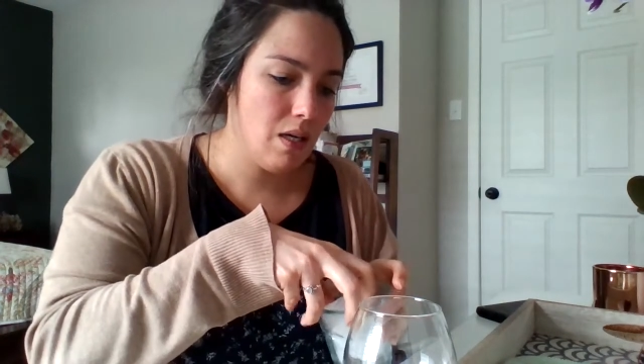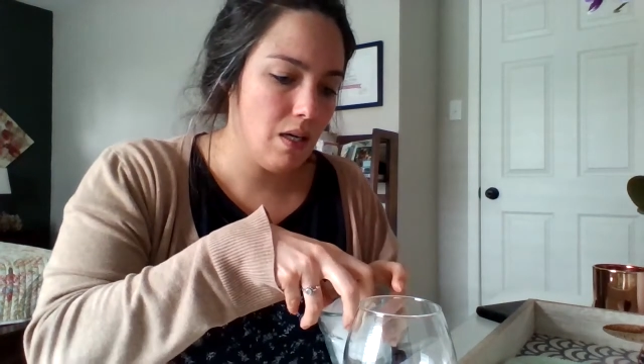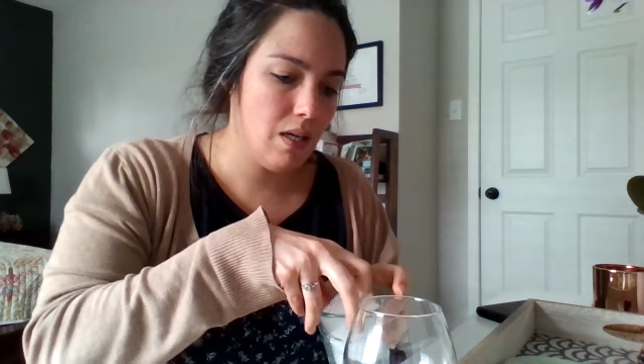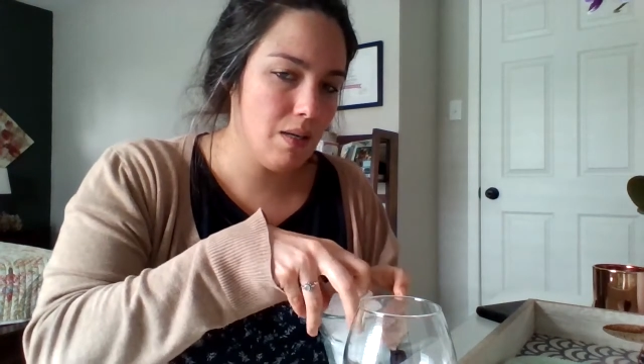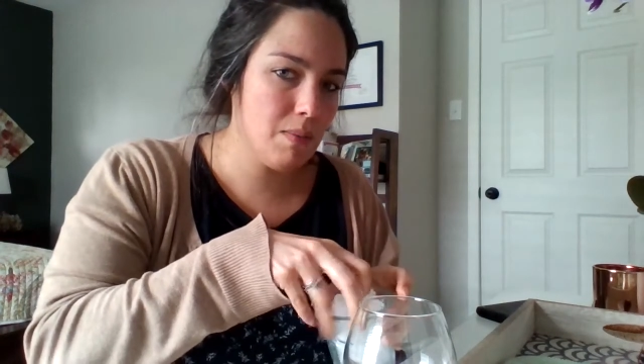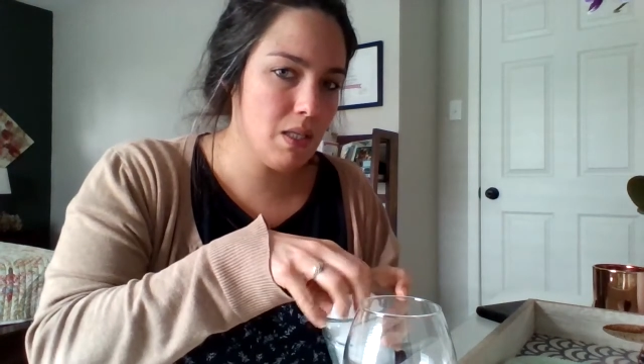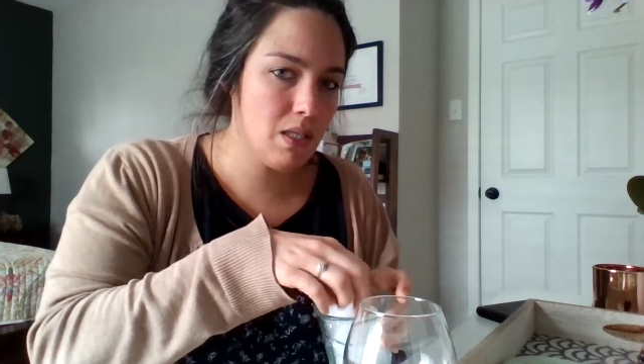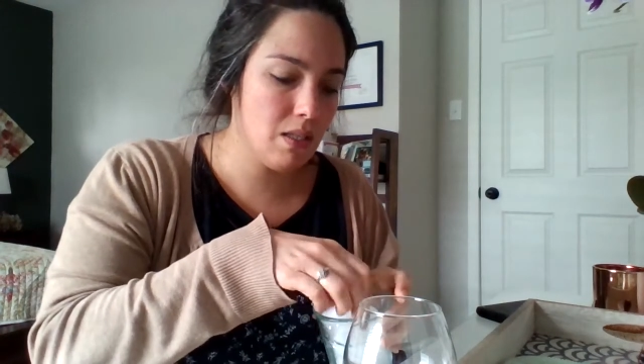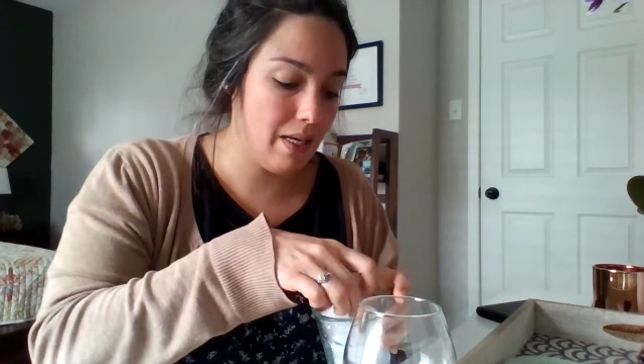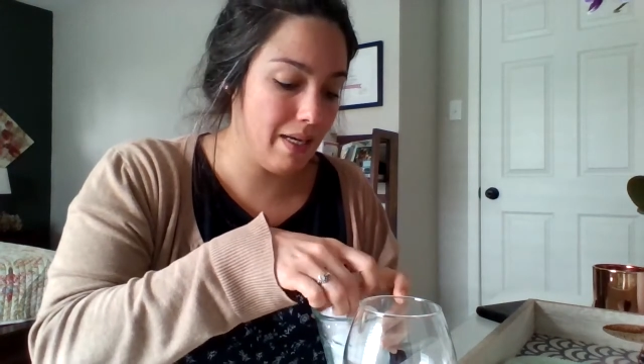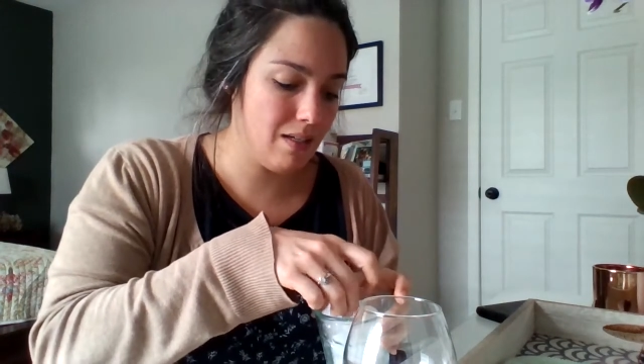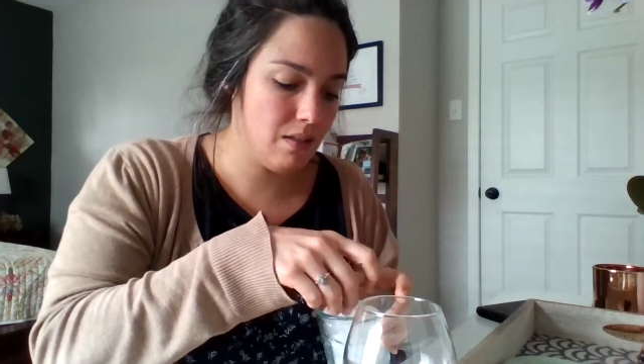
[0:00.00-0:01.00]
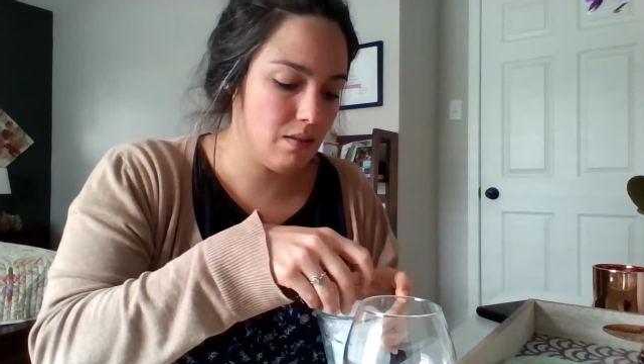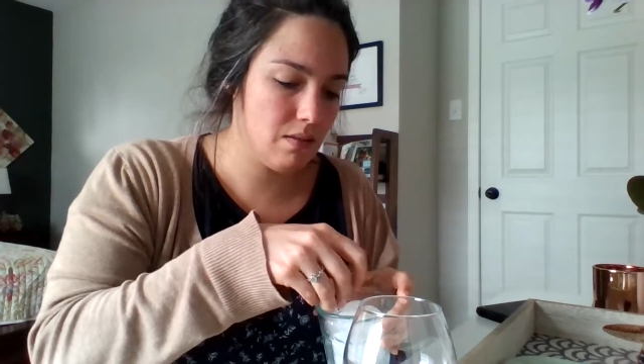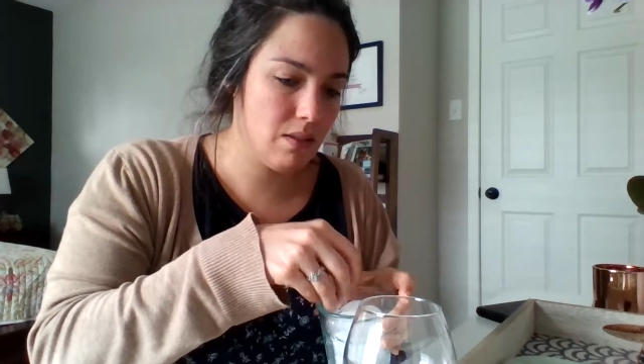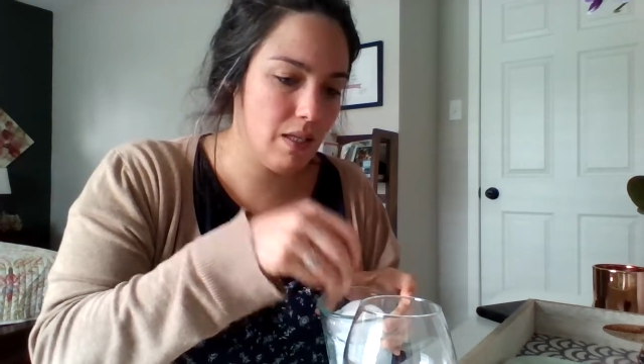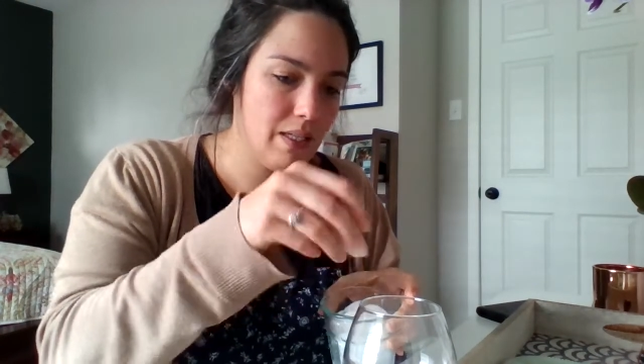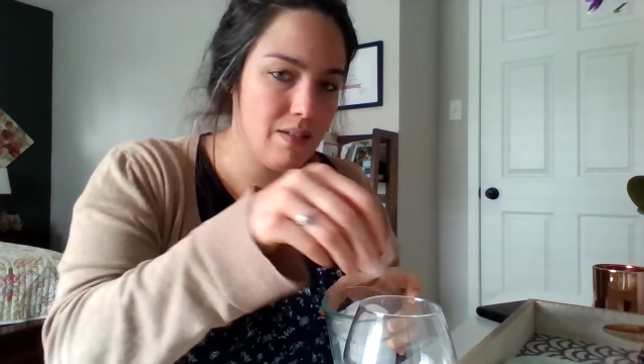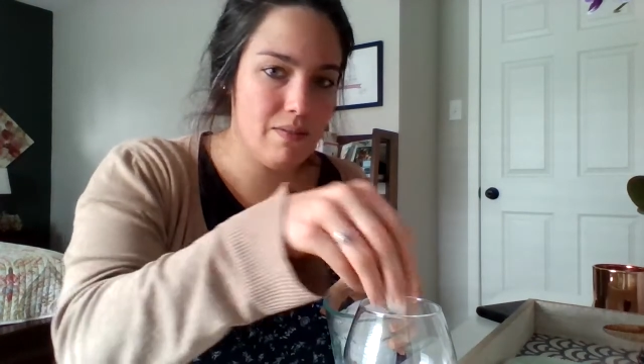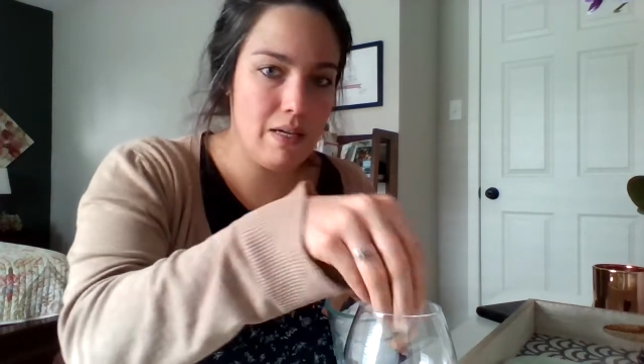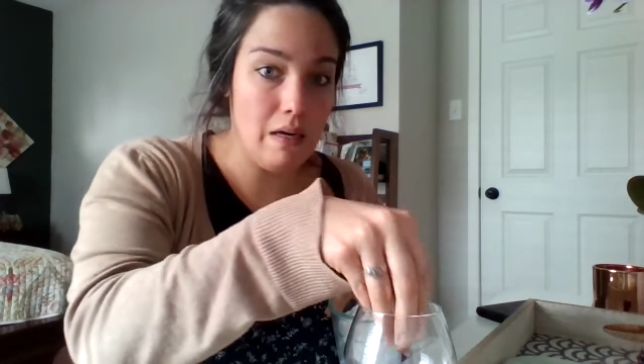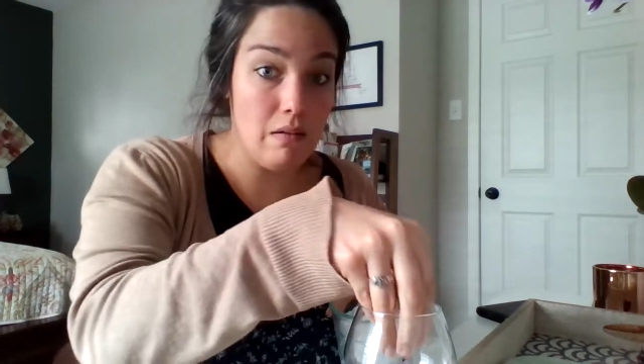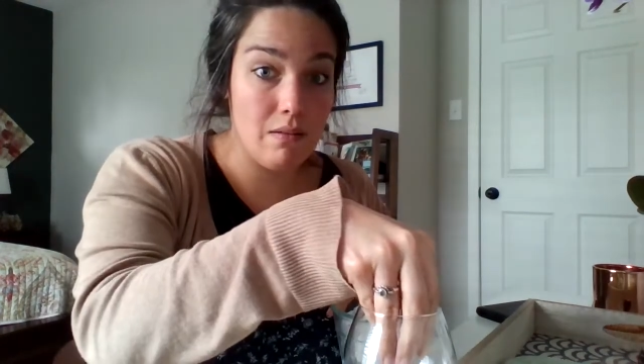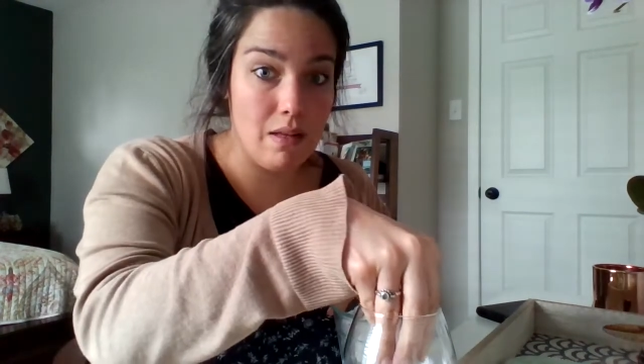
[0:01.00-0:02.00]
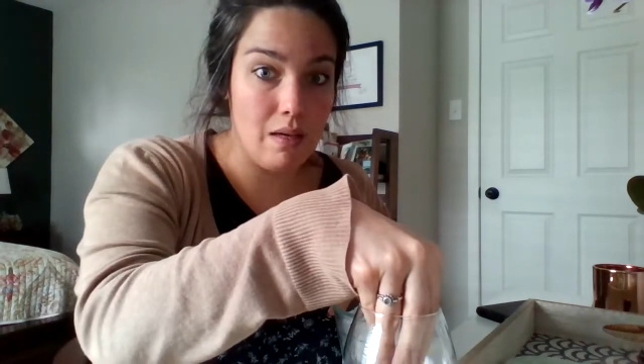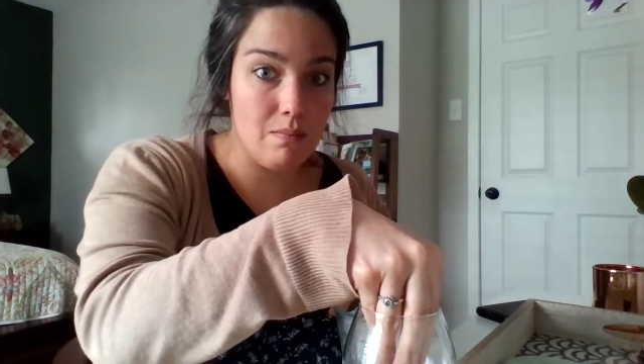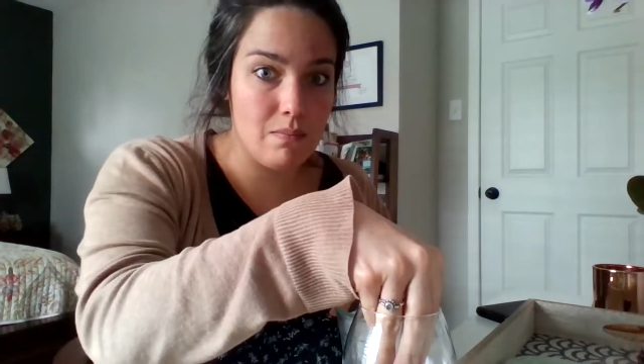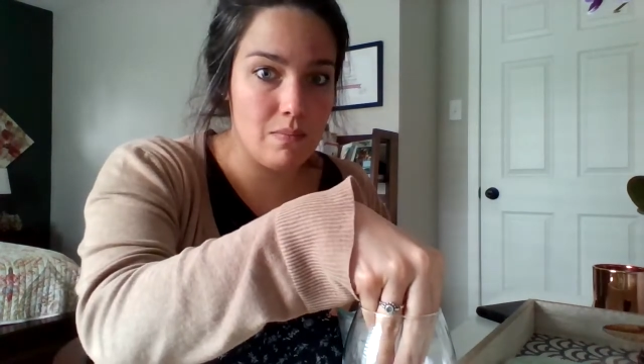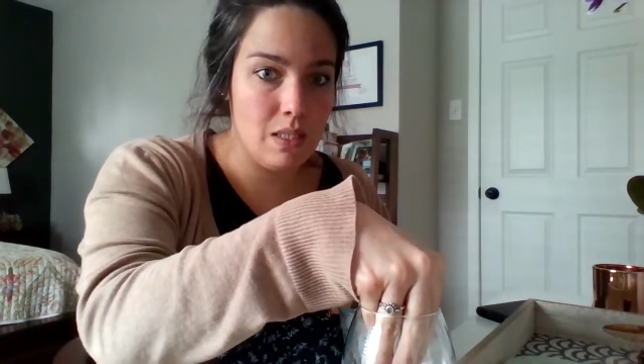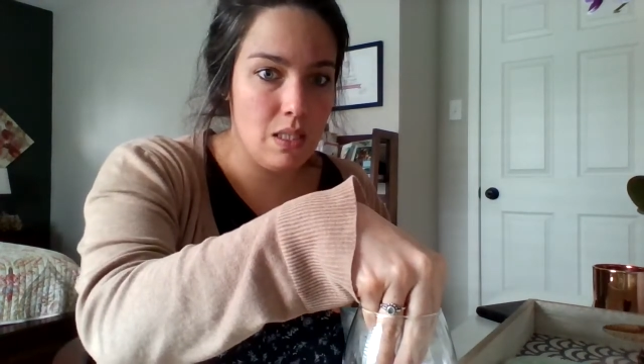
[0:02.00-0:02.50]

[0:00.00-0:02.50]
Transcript: and I'm going to like kind of count them.